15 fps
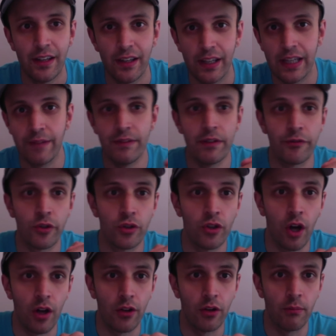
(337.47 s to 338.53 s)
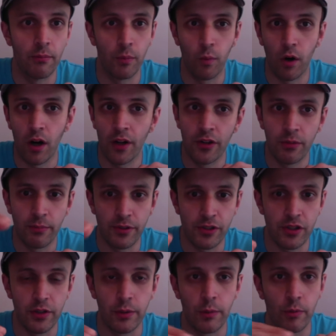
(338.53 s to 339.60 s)
even if you're not number 1, number
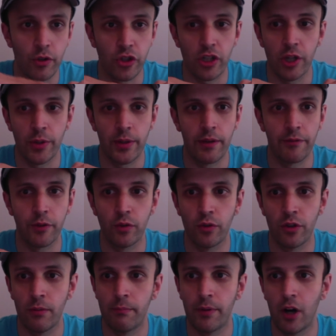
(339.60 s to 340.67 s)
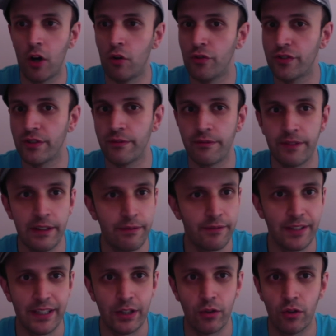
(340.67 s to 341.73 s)
2, it will show you if you're number
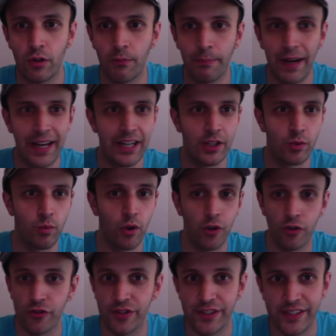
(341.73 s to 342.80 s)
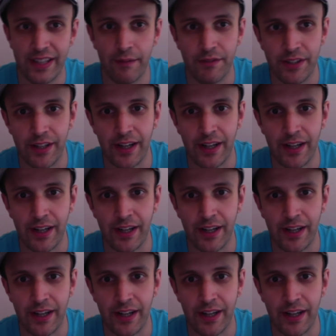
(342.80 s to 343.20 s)
150 or page 170.